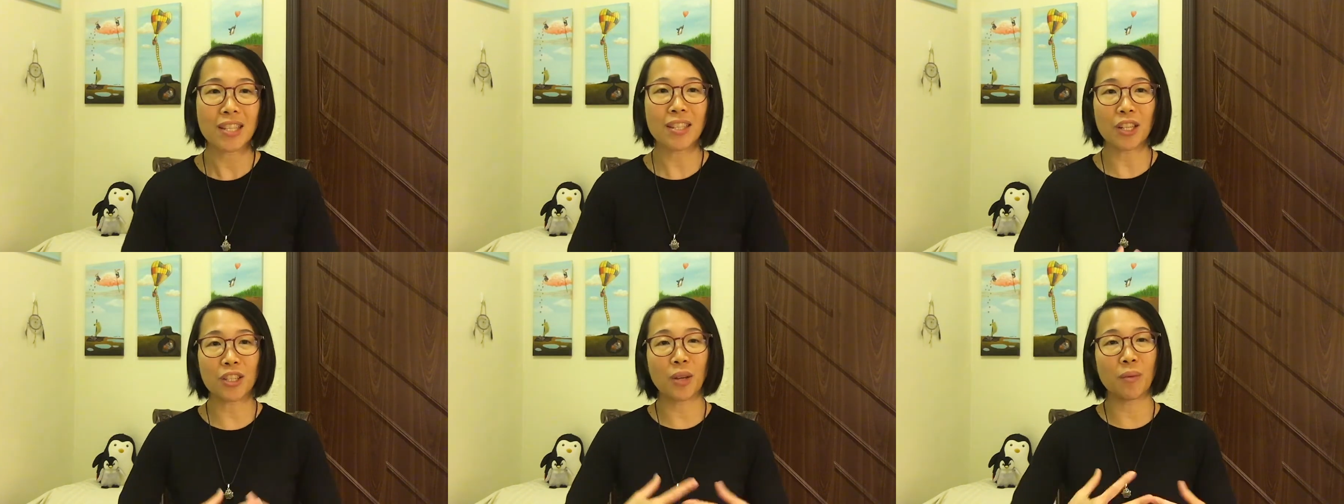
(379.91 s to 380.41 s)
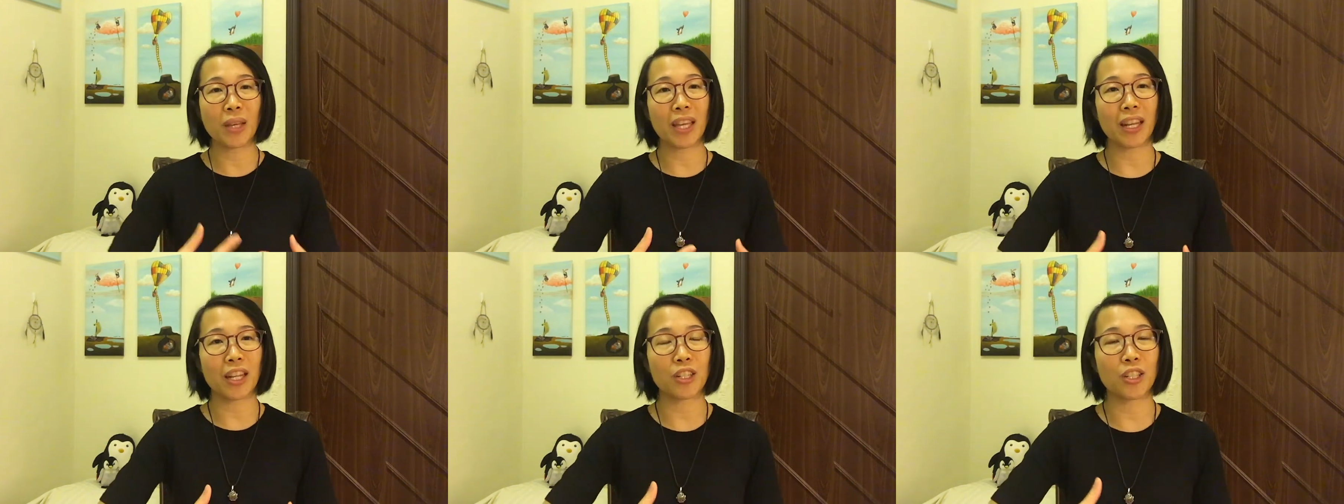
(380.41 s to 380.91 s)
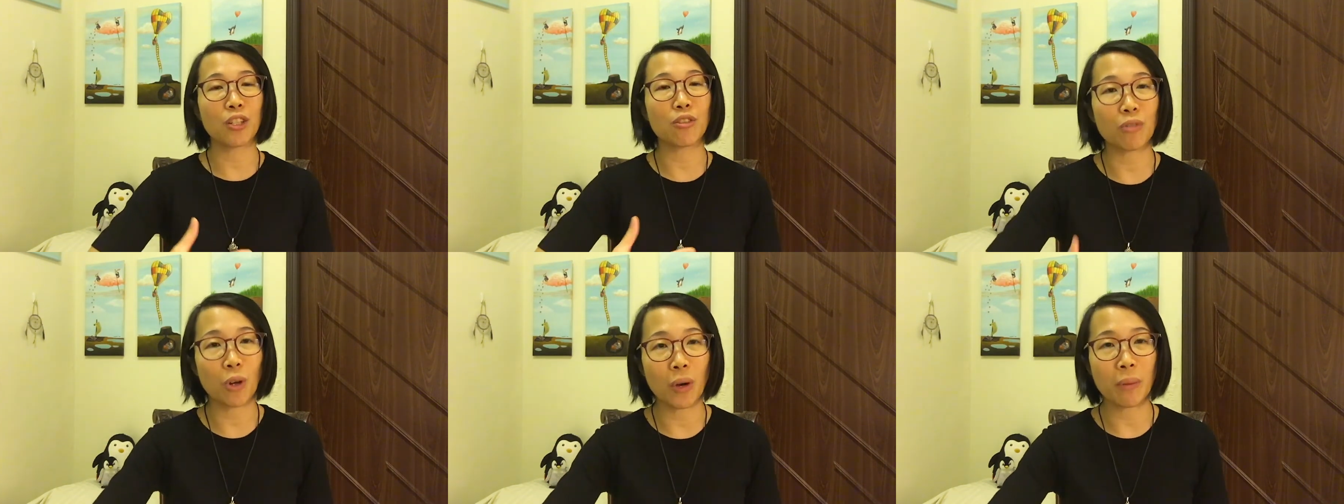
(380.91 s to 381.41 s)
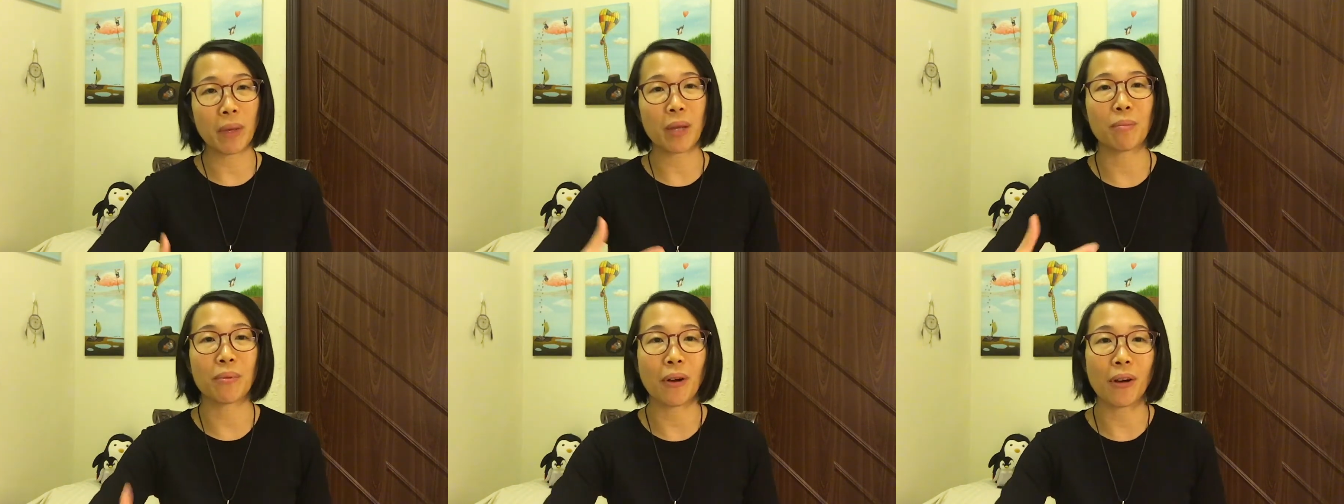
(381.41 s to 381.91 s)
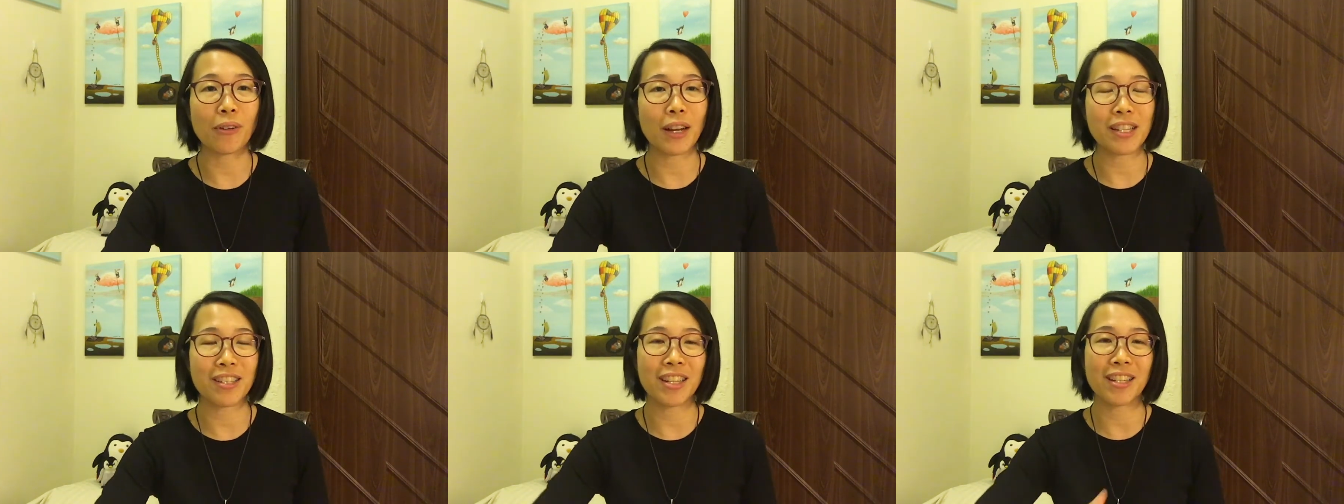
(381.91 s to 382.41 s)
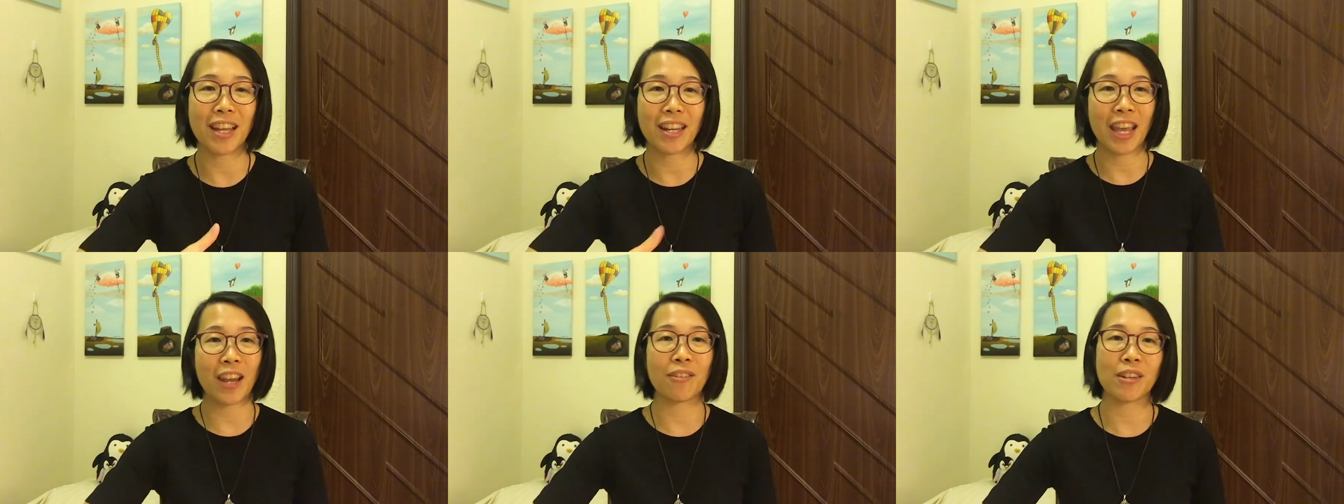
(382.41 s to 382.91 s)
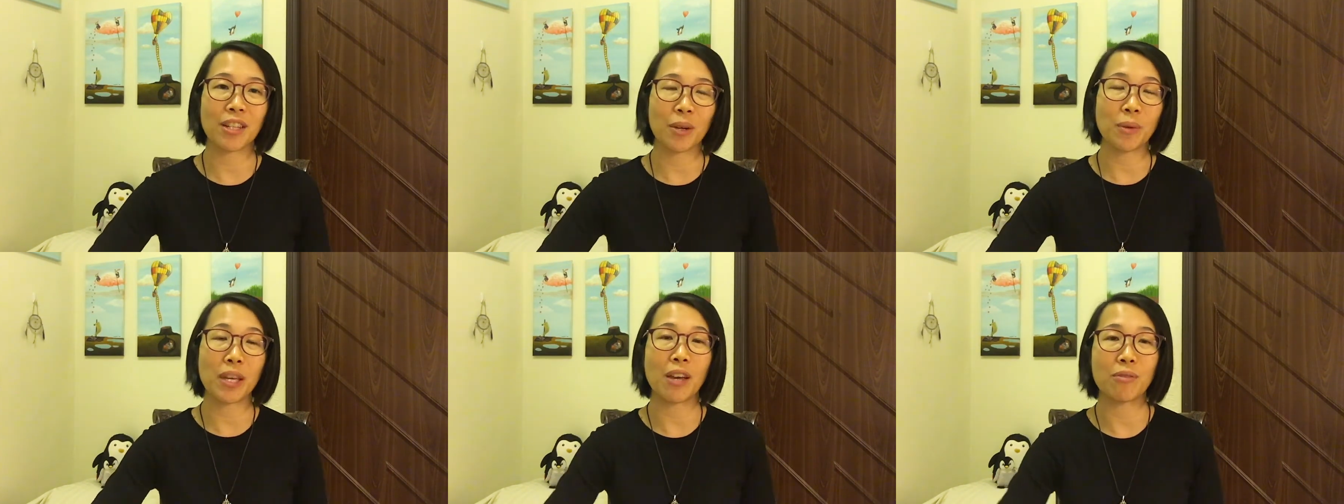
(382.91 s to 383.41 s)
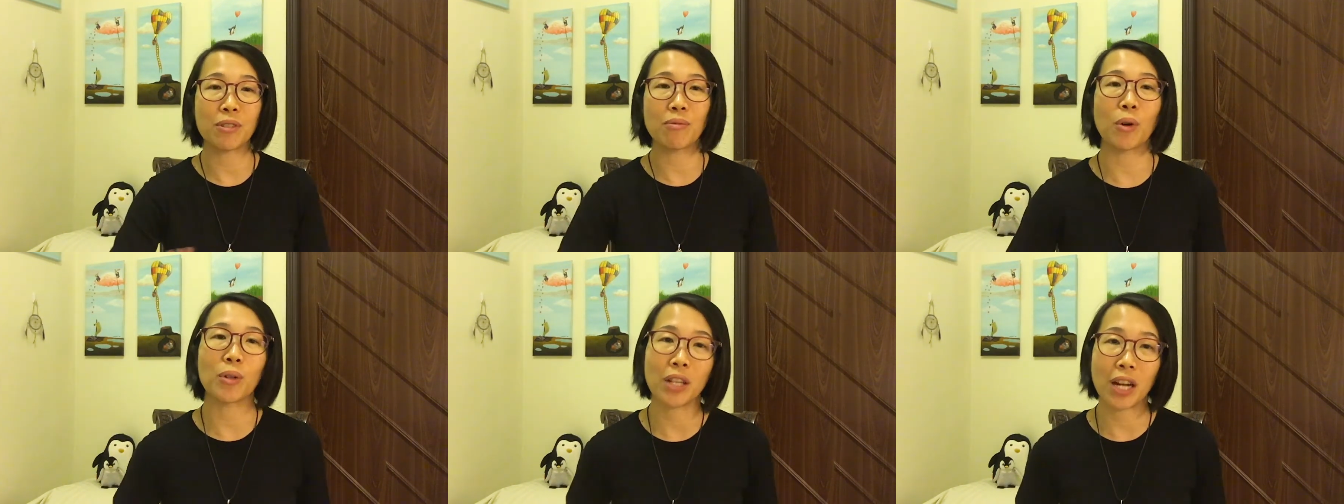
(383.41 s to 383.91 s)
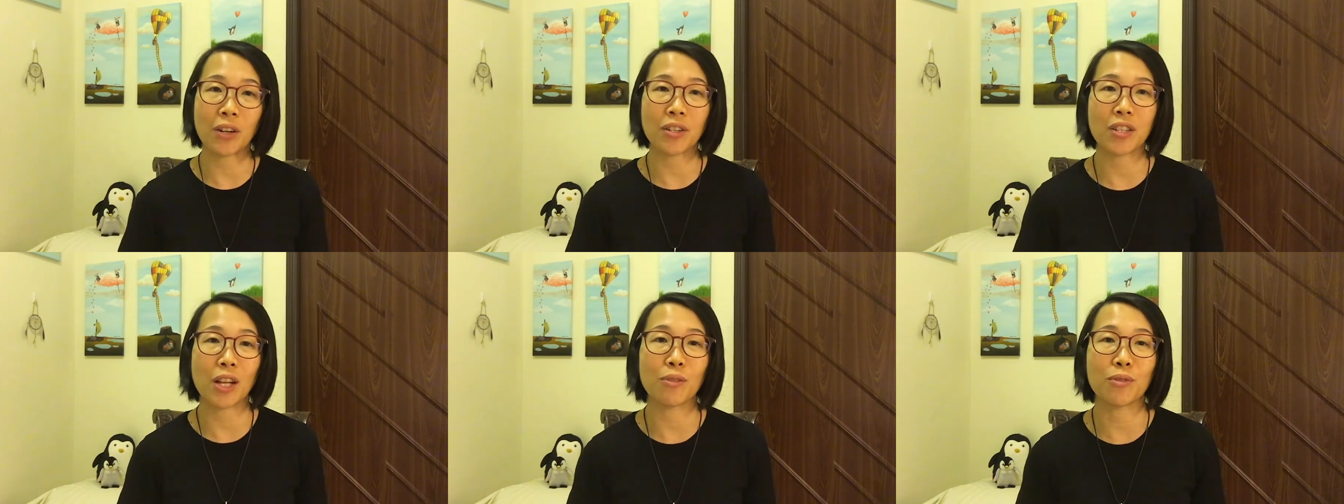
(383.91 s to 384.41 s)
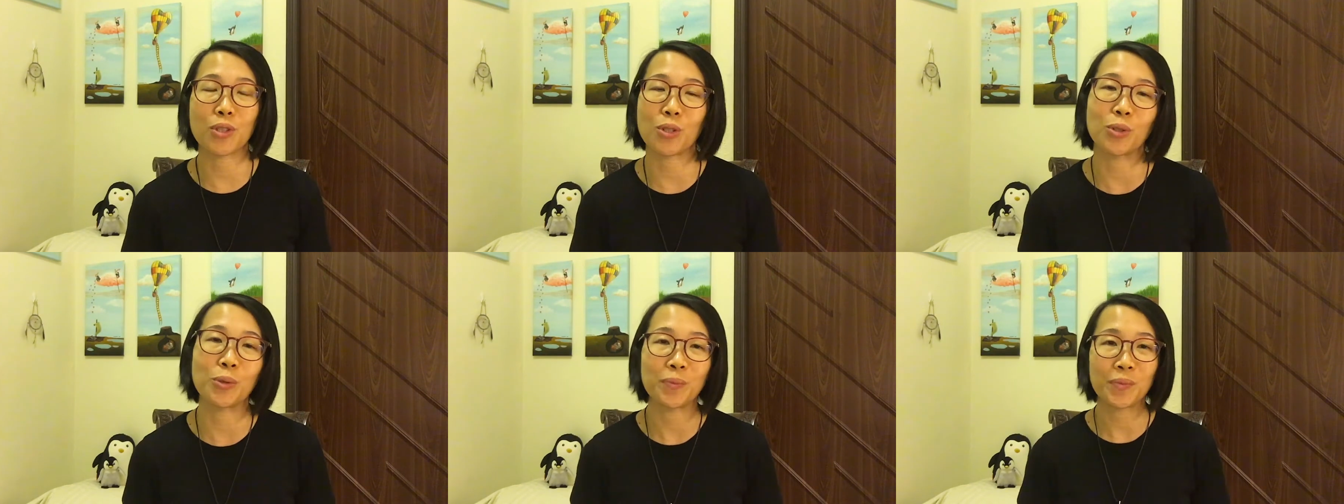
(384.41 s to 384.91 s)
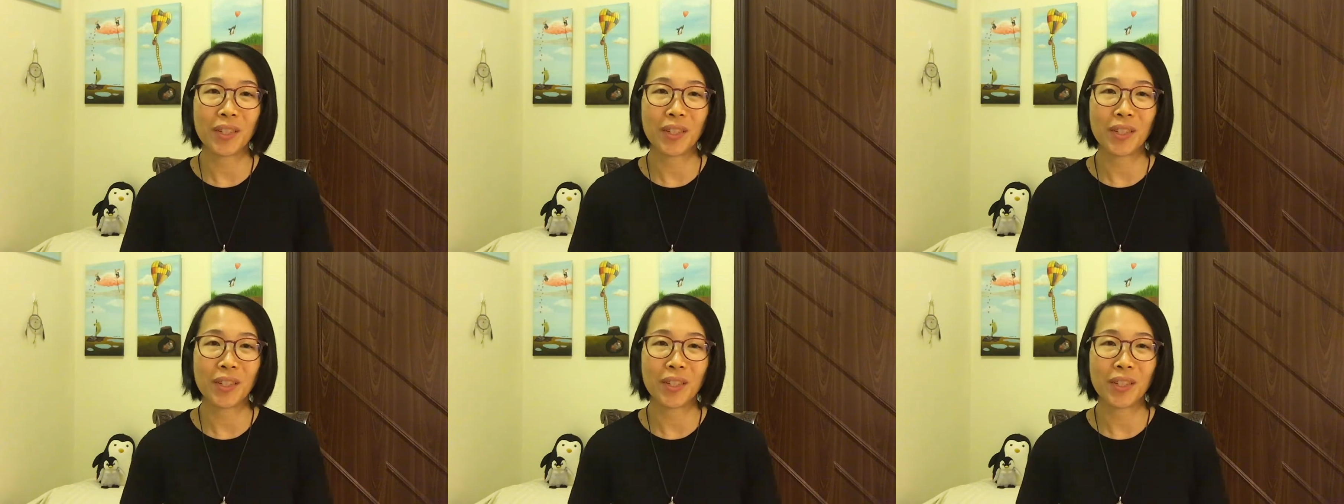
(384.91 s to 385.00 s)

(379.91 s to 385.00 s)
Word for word: such that we can actually grow and make progress in that area that we have devoted ourselves to.